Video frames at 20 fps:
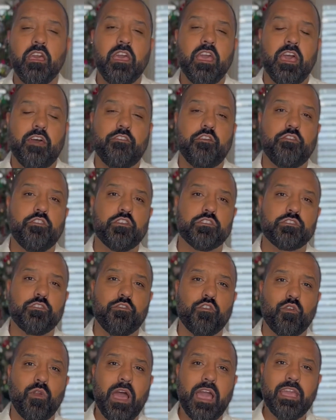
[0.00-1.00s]
And then there's a
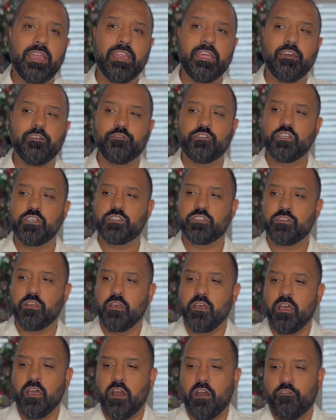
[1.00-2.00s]
variety of just
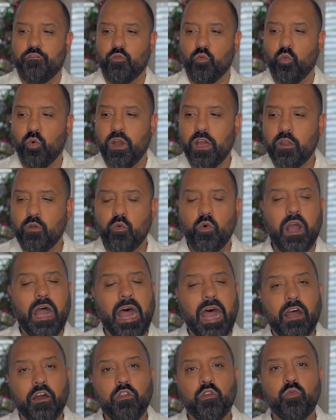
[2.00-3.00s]
of what,
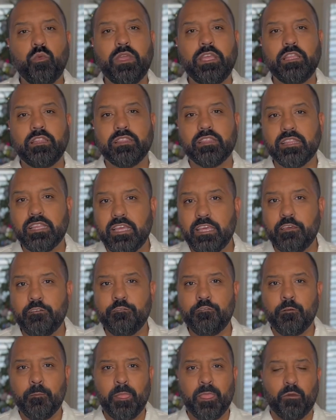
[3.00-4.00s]
how do we
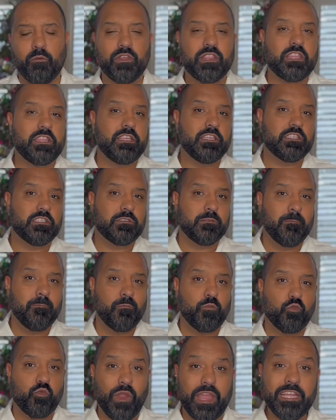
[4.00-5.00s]
live with this
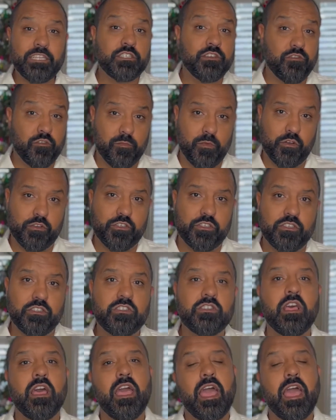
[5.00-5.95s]
range of emotions